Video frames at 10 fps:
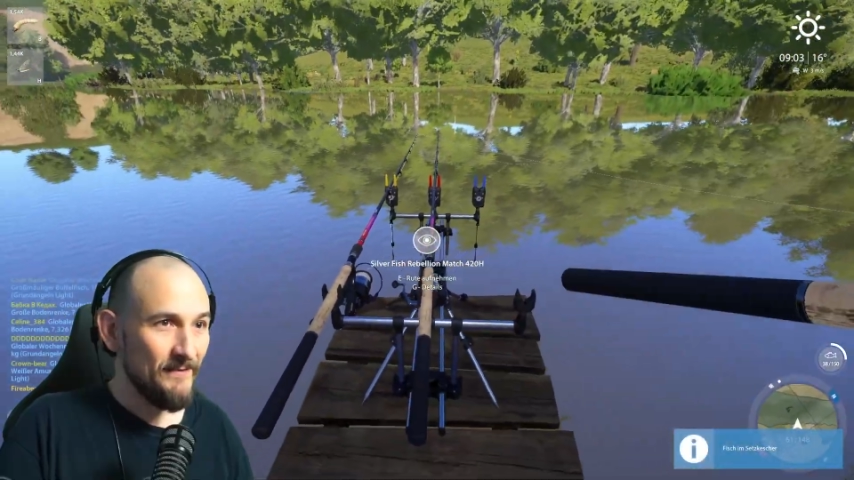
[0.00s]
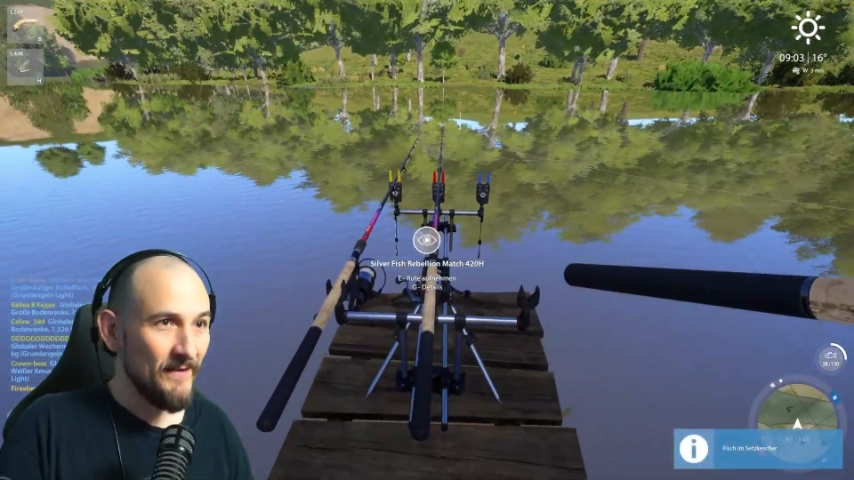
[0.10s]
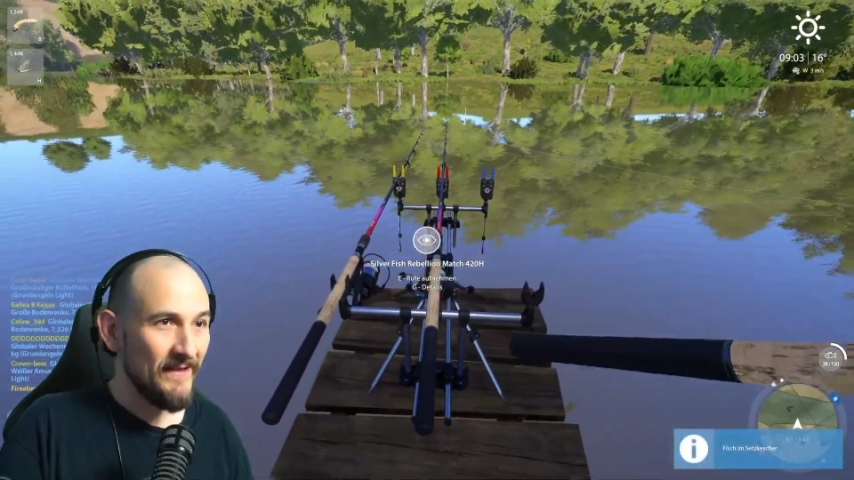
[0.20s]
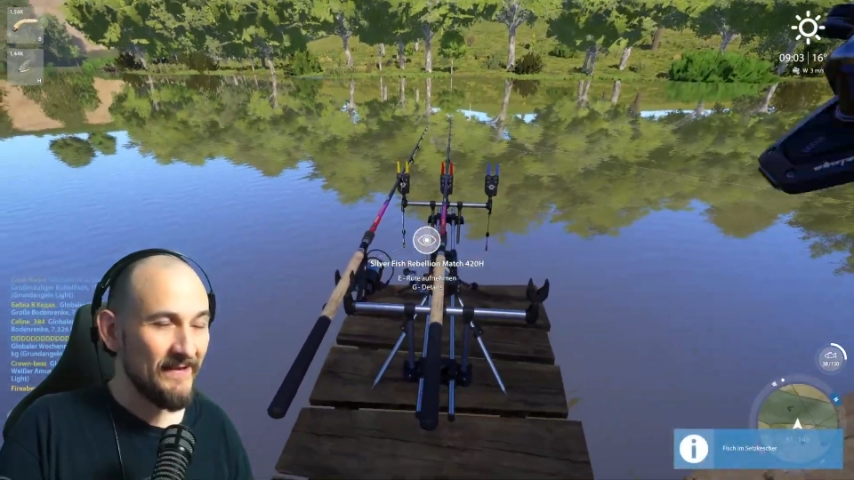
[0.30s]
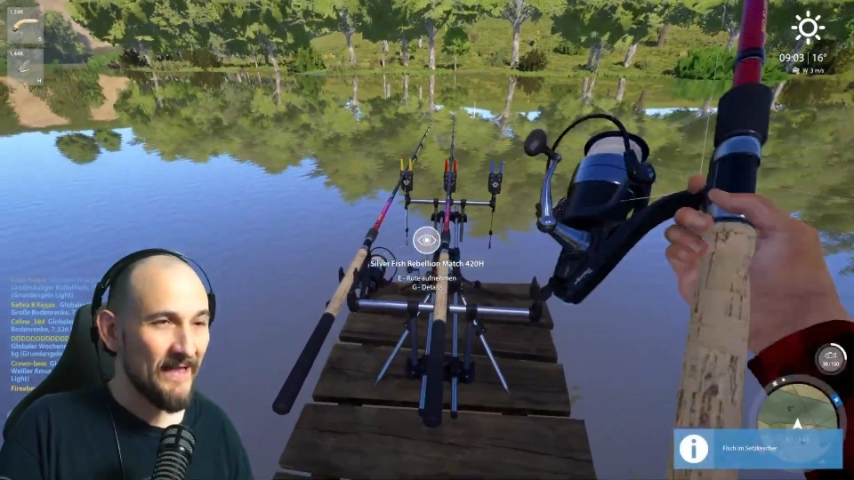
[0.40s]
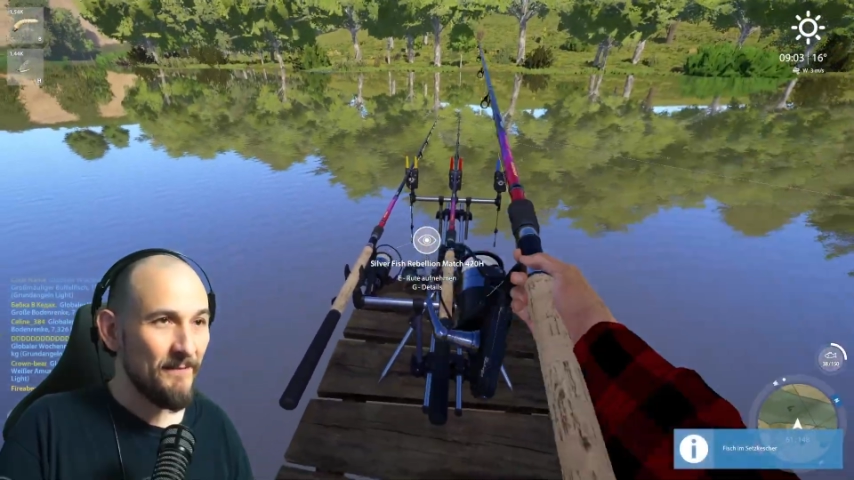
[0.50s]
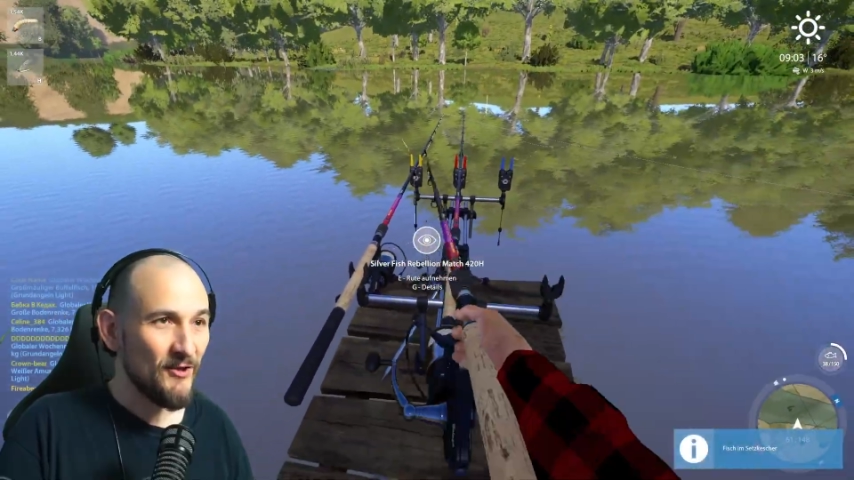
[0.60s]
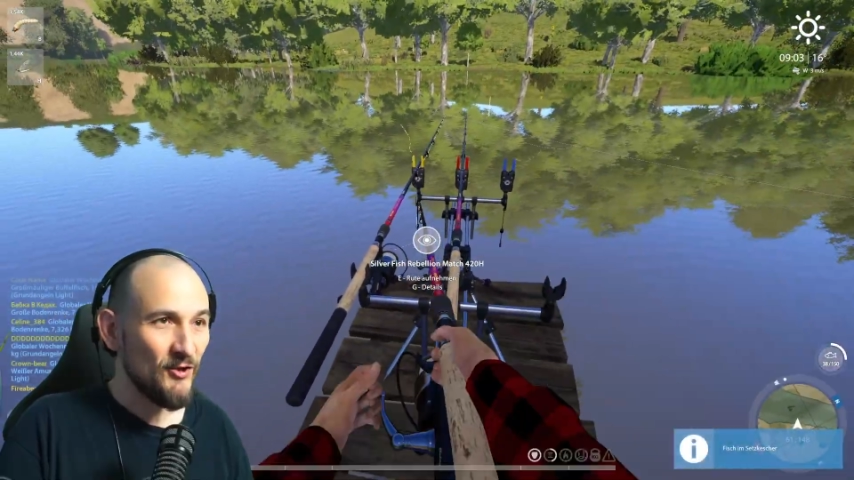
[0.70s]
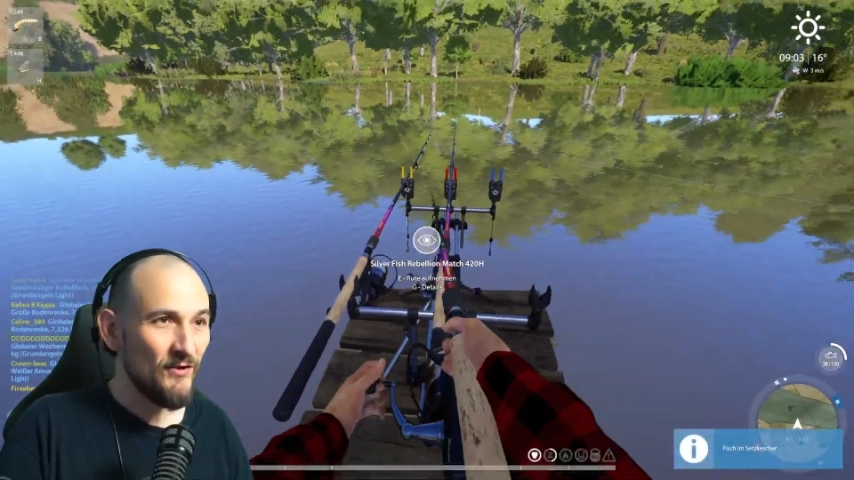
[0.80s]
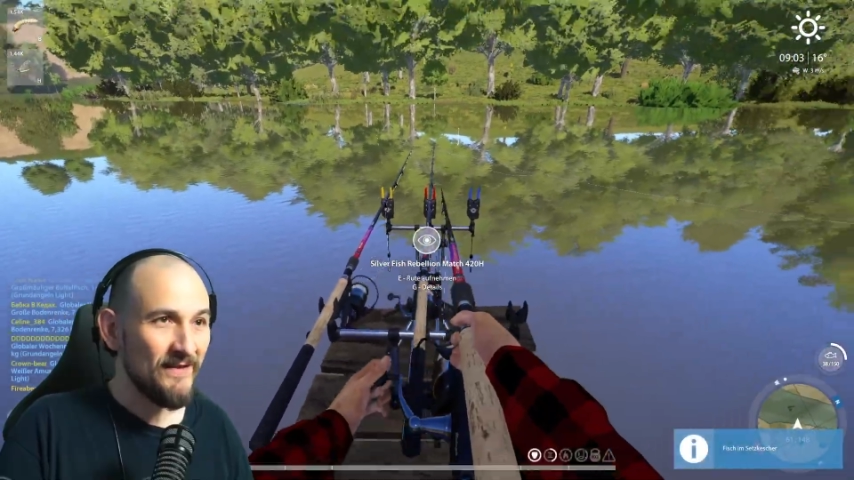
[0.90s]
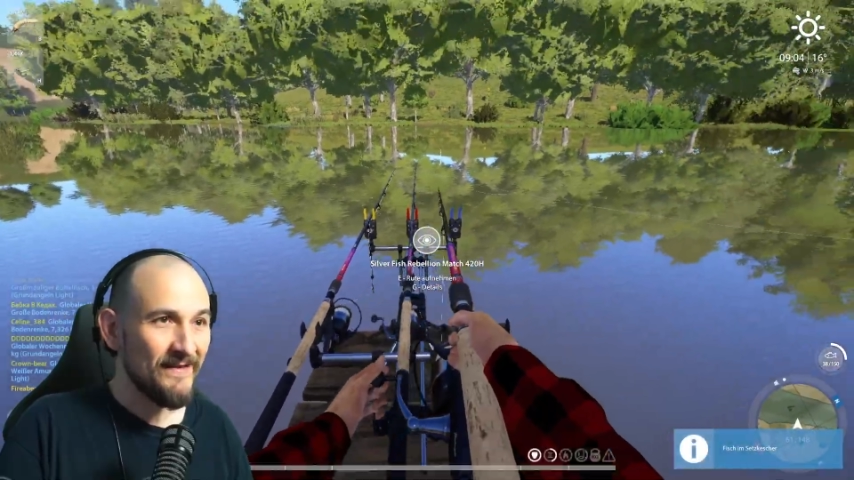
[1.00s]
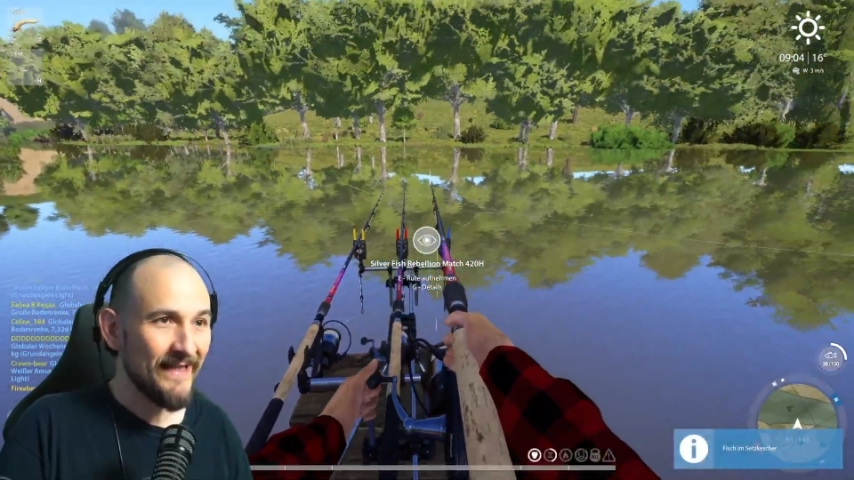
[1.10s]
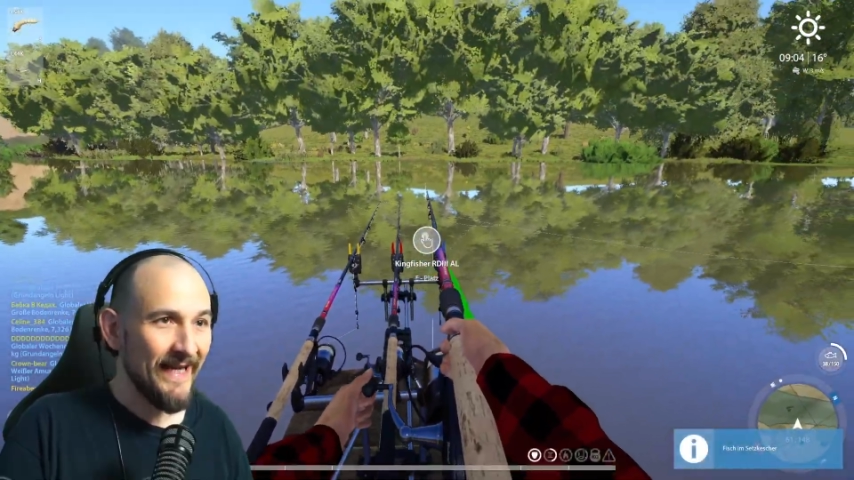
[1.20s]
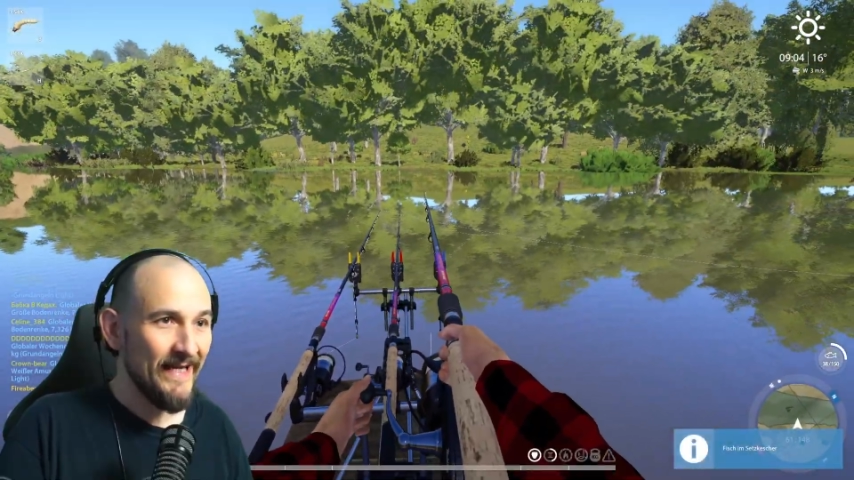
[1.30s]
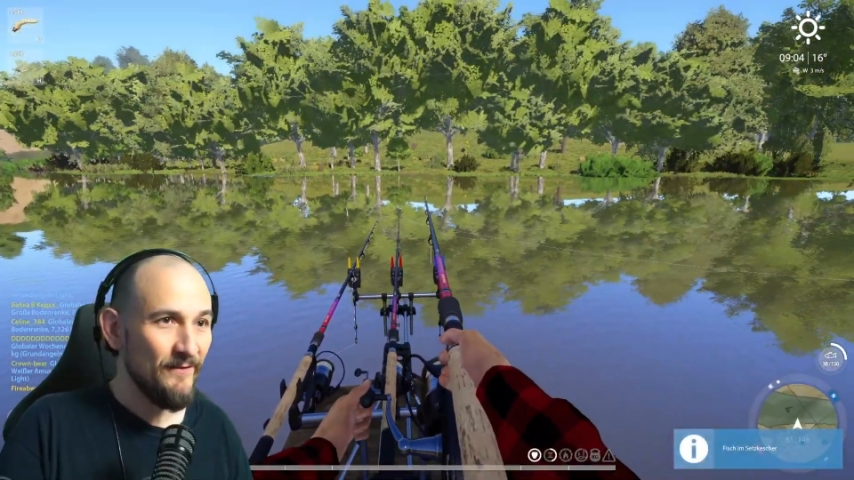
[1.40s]
You also get
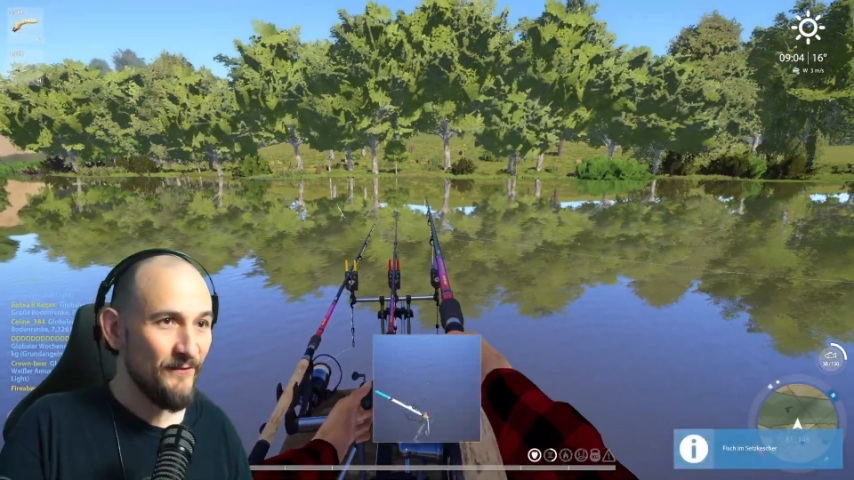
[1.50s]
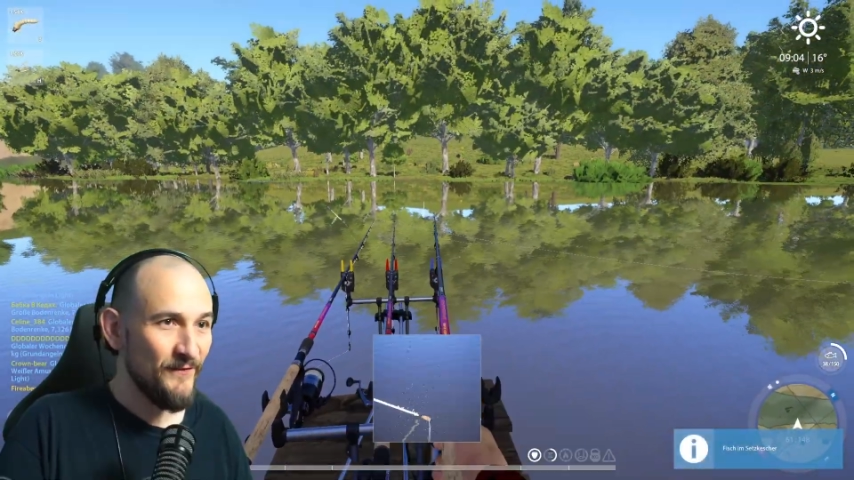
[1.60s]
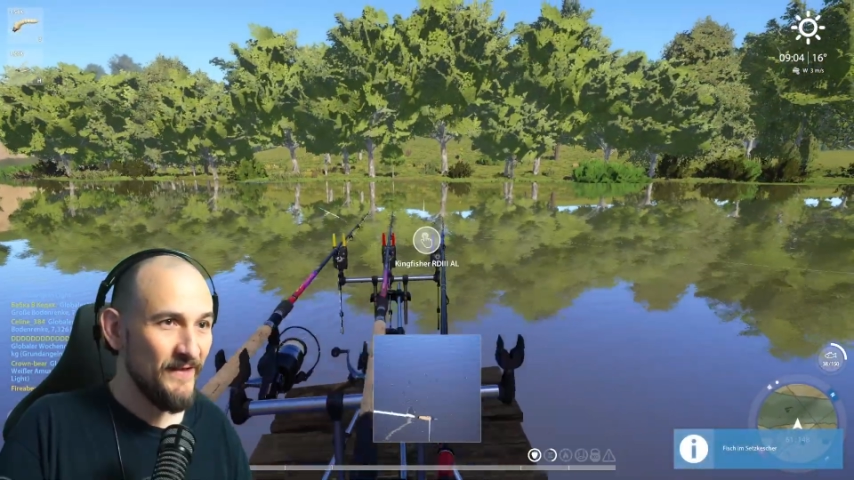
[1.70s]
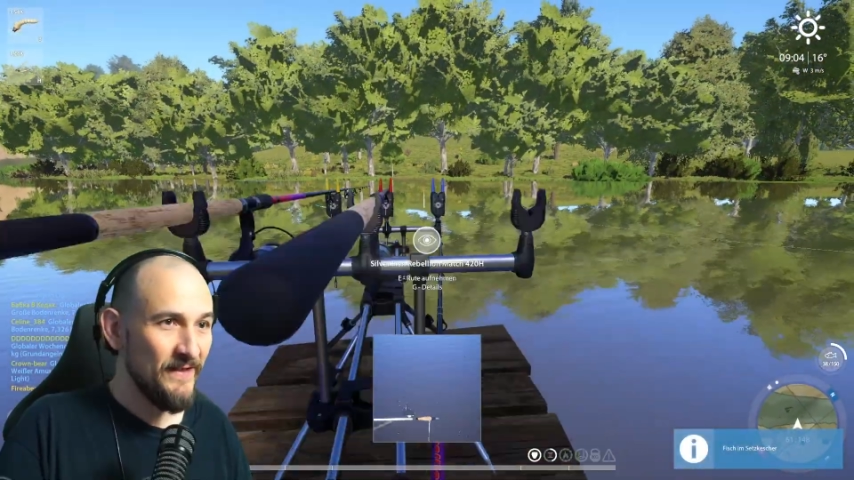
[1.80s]
Pontic Shad,